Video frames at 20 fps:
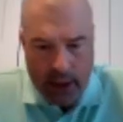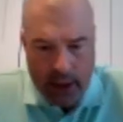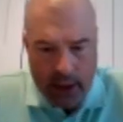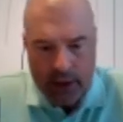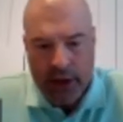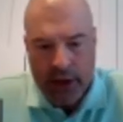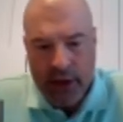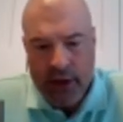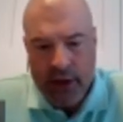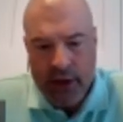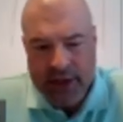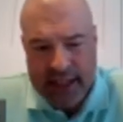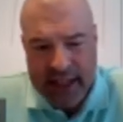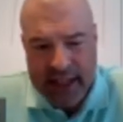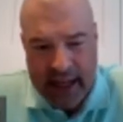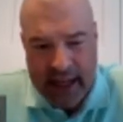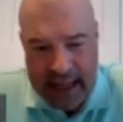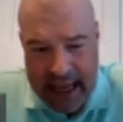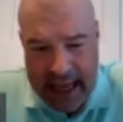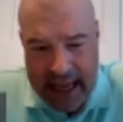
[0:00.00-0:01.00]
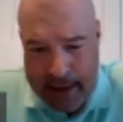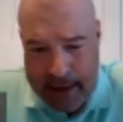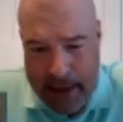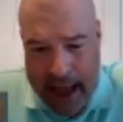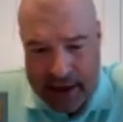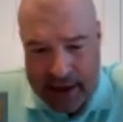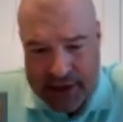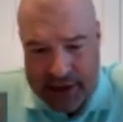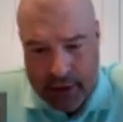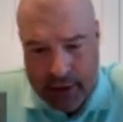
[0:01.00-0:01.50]
the UCLA
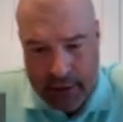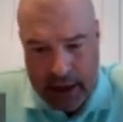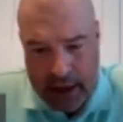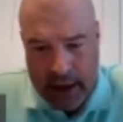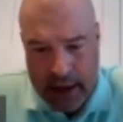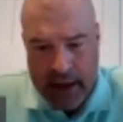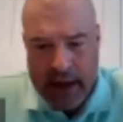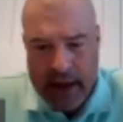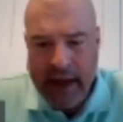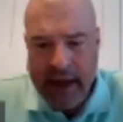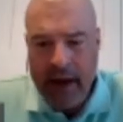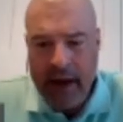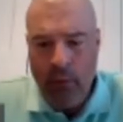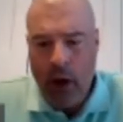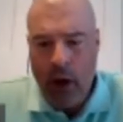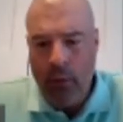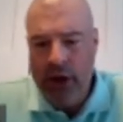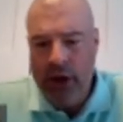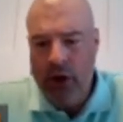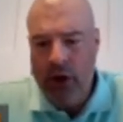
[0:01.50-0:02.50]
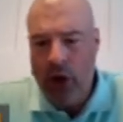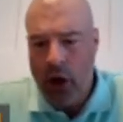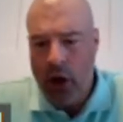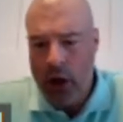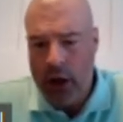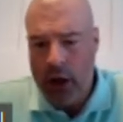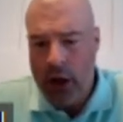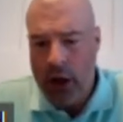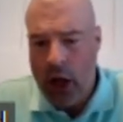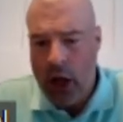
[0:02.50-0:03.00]
back screen, and what we
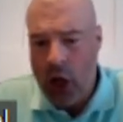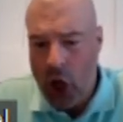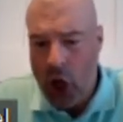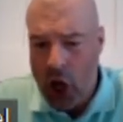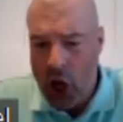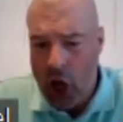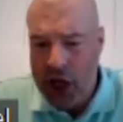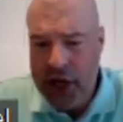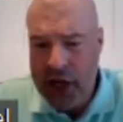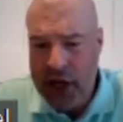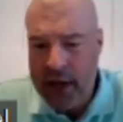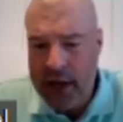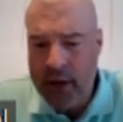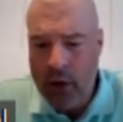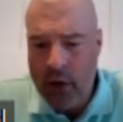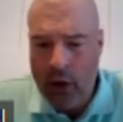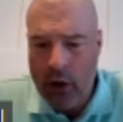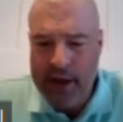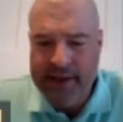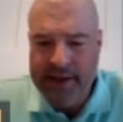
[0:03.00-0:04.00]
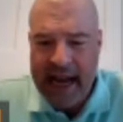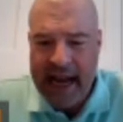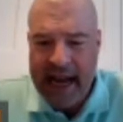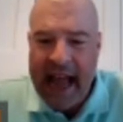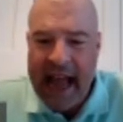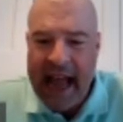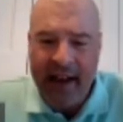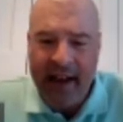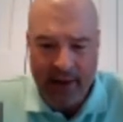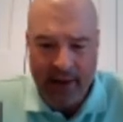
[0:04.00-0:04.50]
call a hawk cut or a
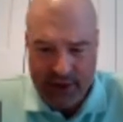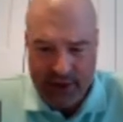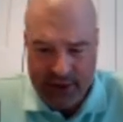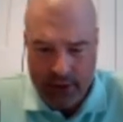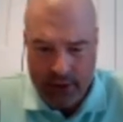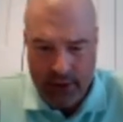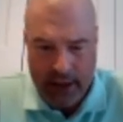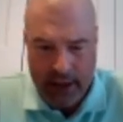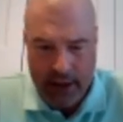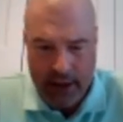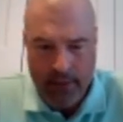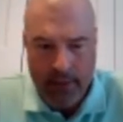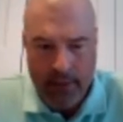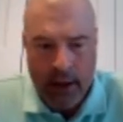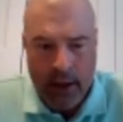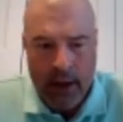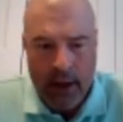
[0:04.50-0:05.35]
diagonal screen.